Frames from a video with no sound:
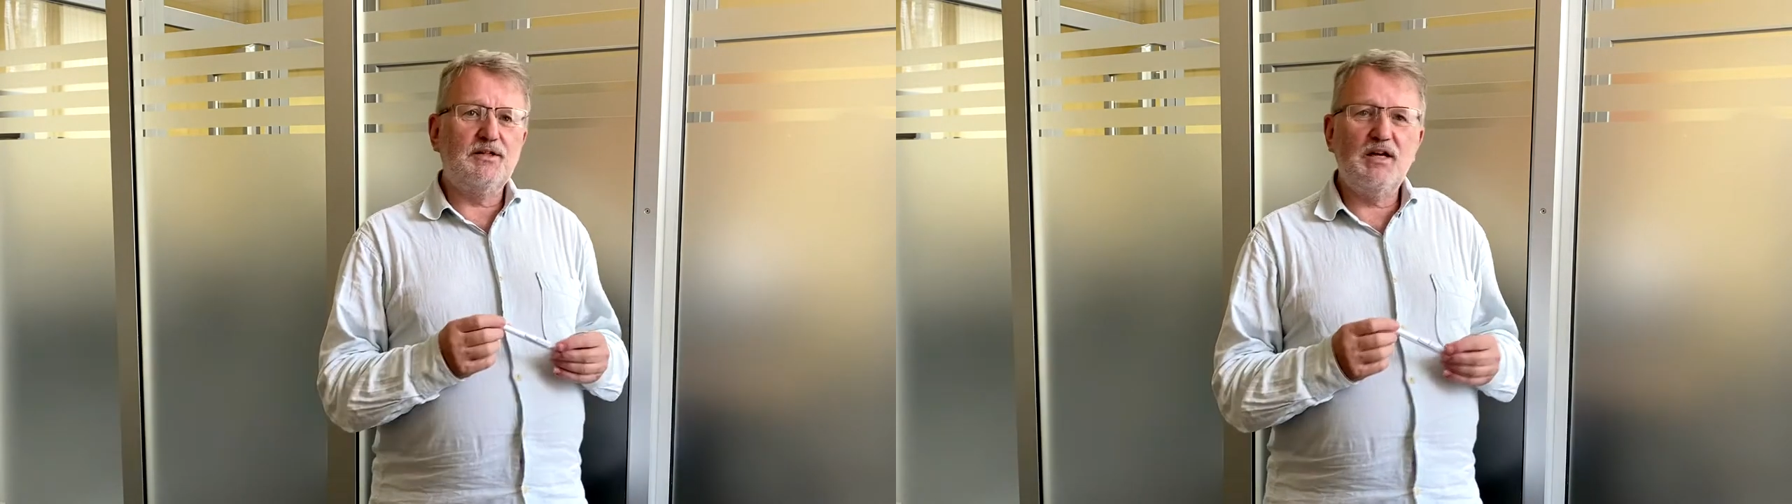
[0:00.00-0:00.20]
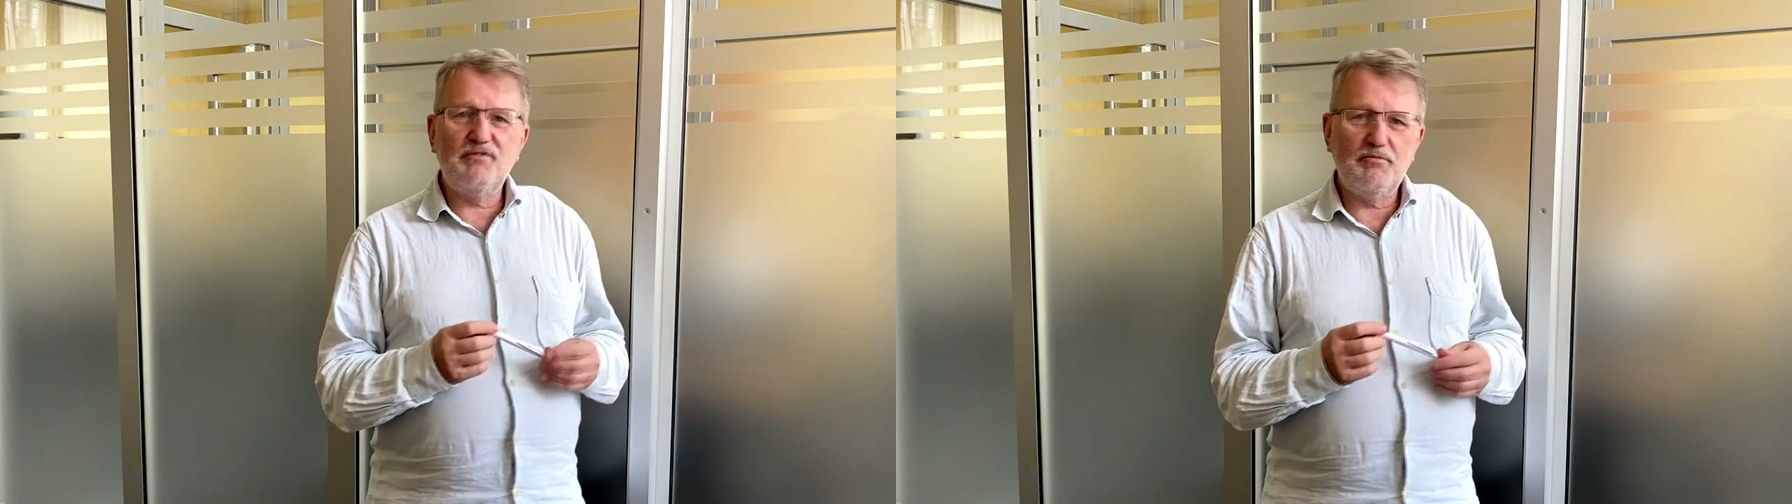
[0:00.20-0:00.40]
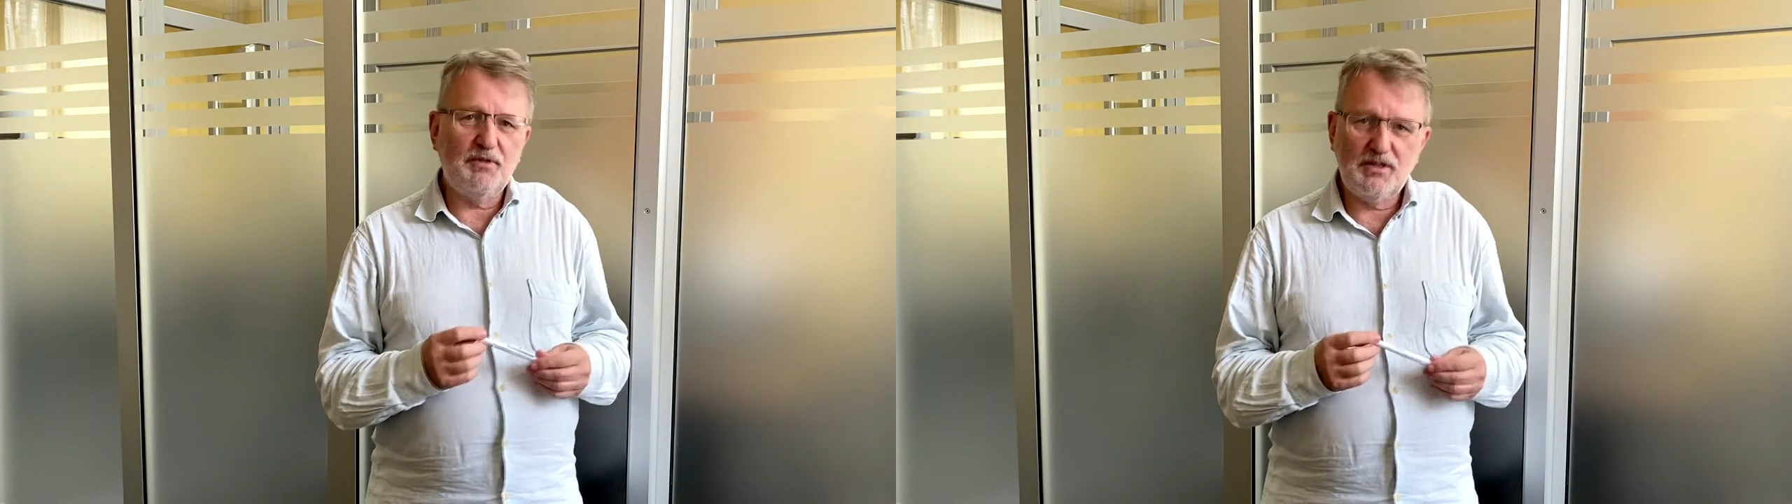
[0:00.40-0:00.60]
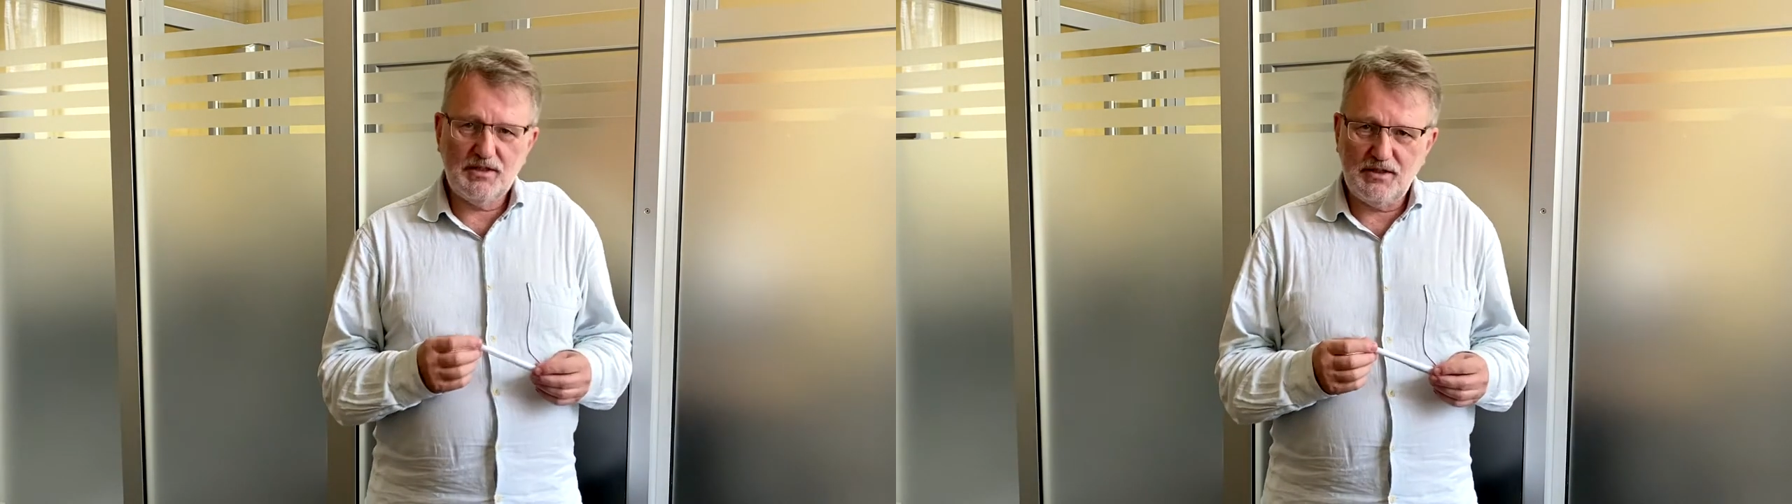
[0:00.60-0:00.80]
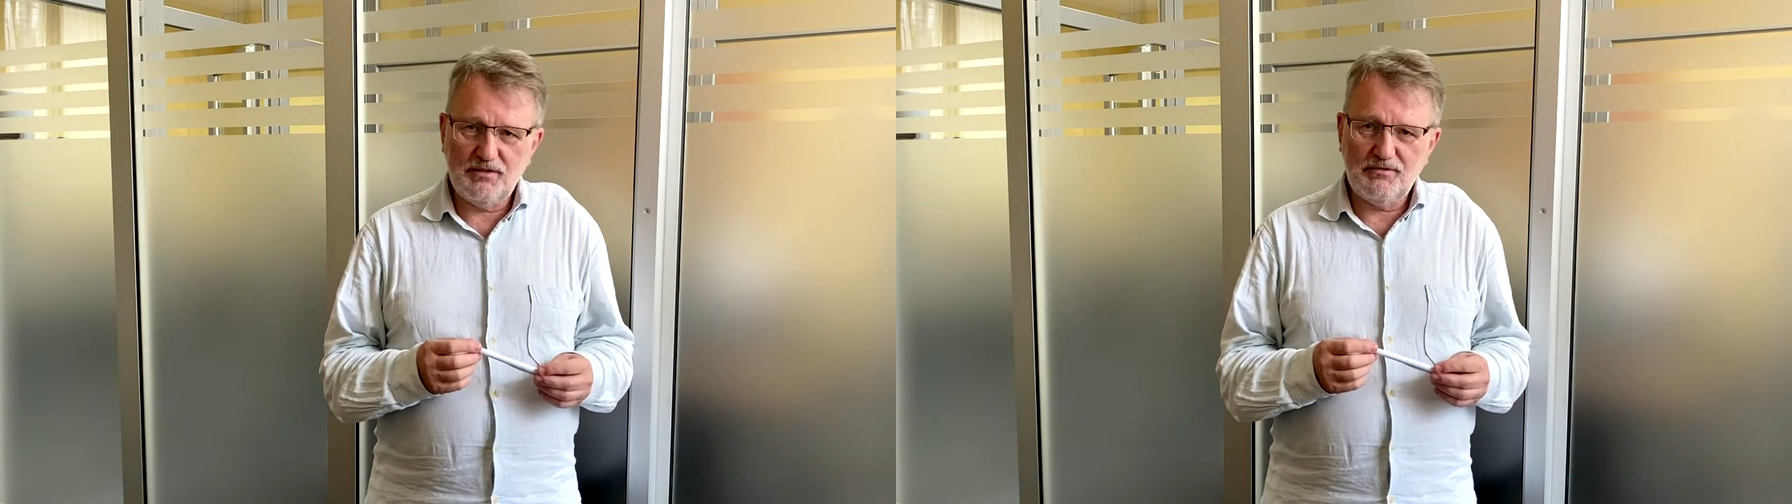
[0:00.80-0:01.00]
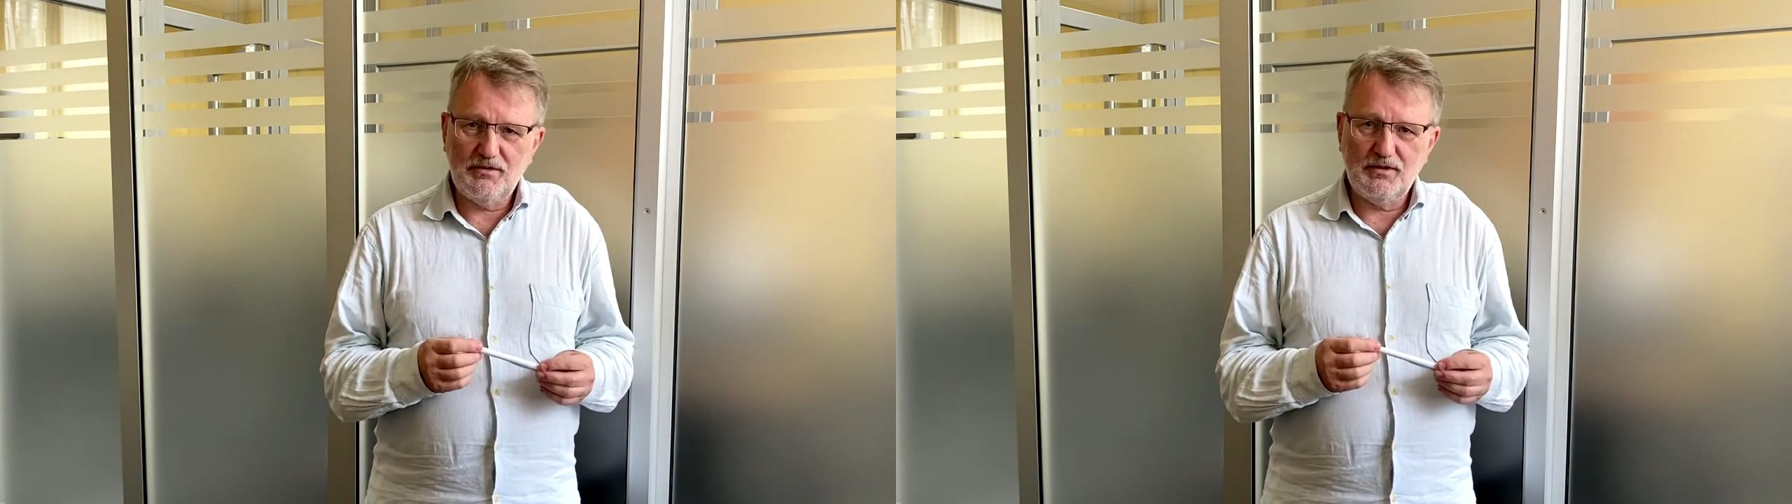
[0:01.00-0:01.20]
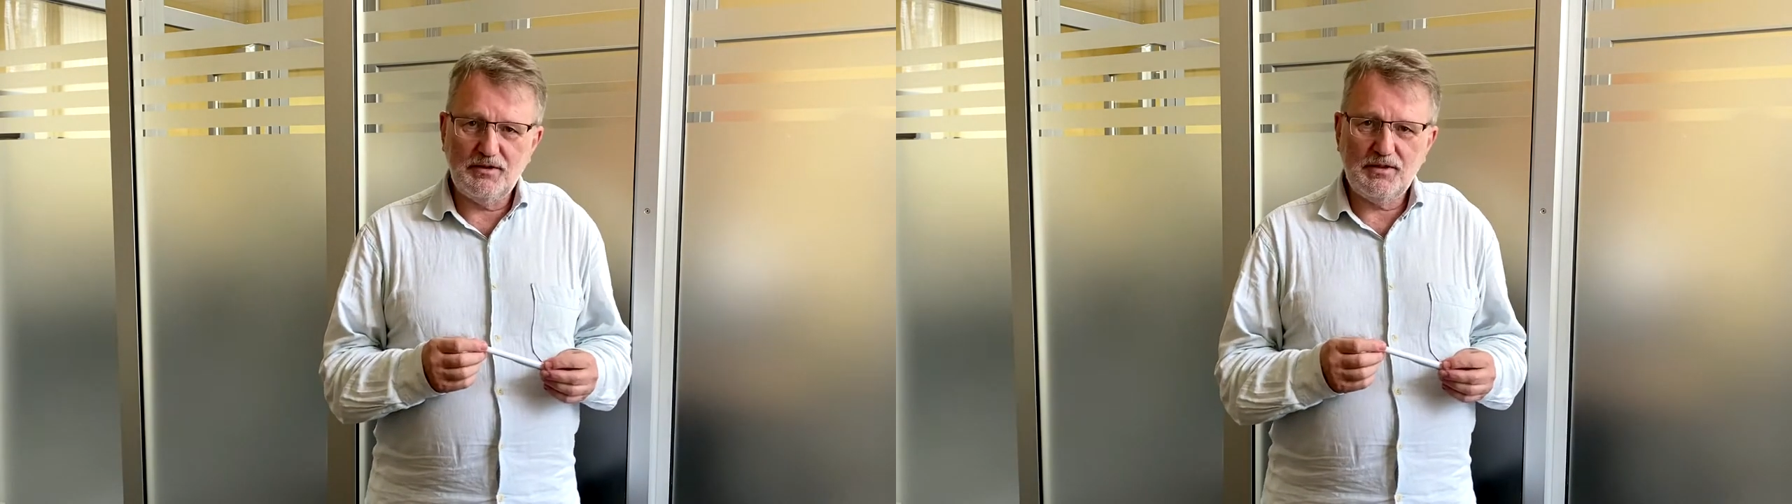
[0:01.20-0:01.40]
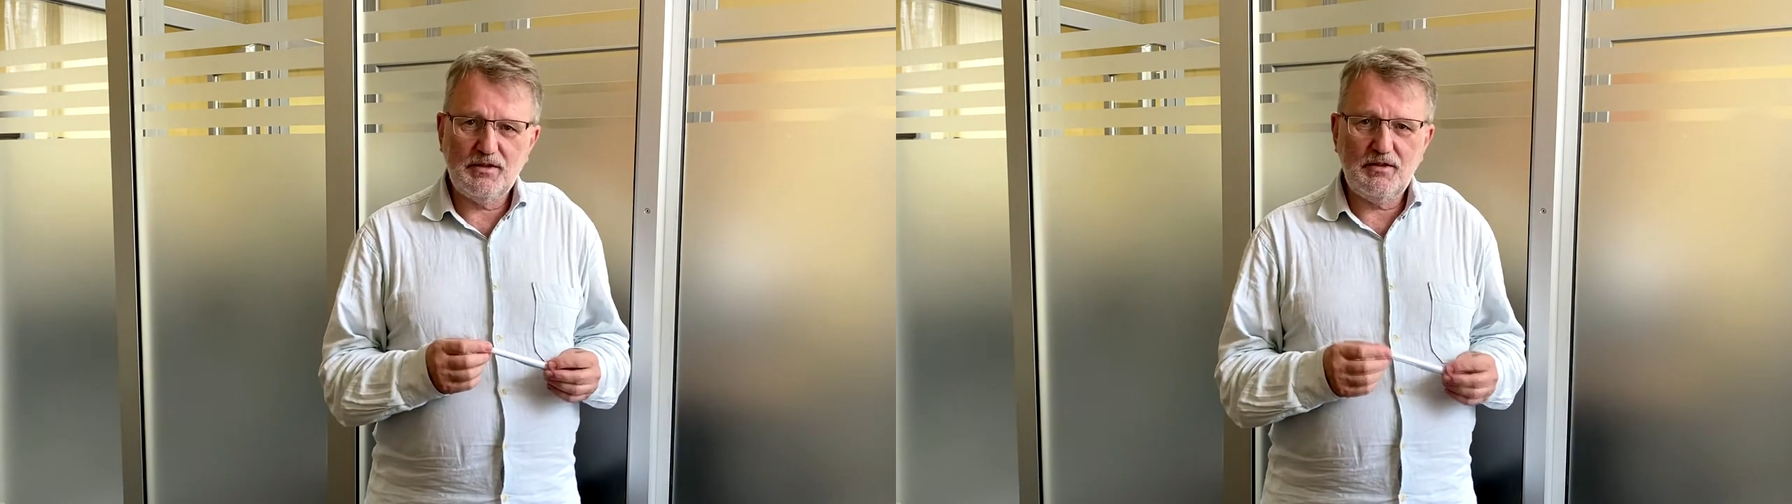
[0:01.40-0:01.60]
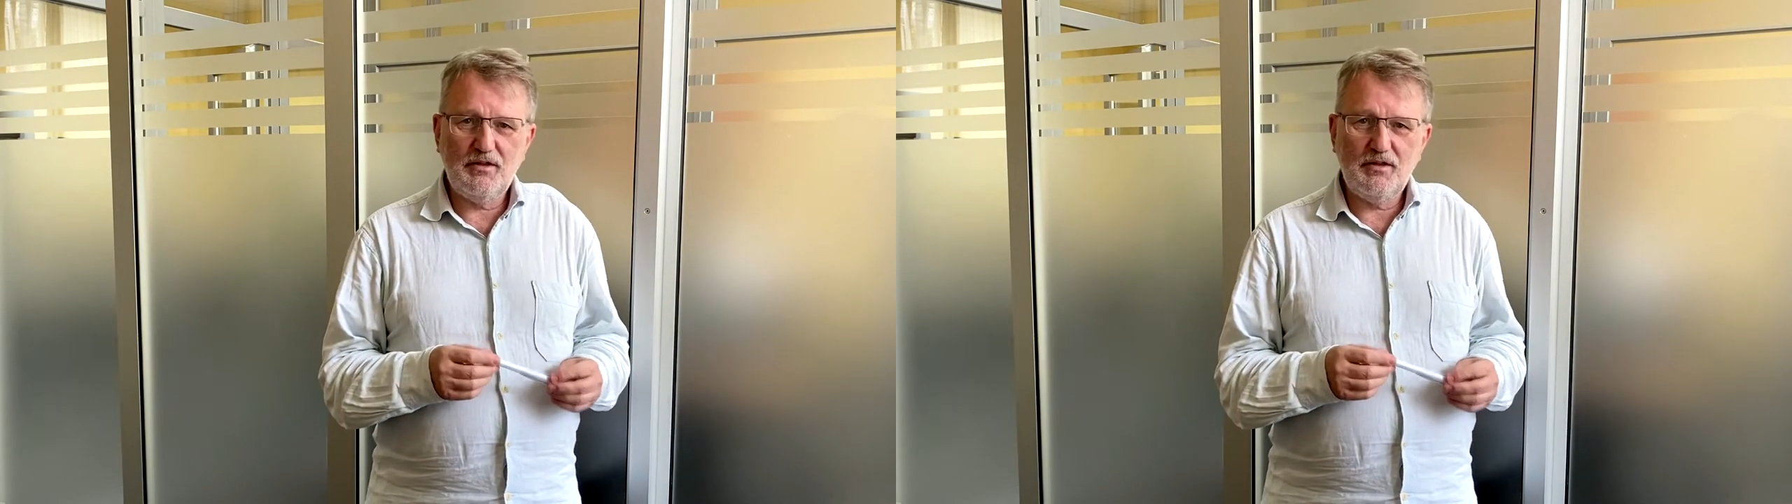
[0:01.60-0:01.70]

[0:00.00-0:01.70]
everybody is different.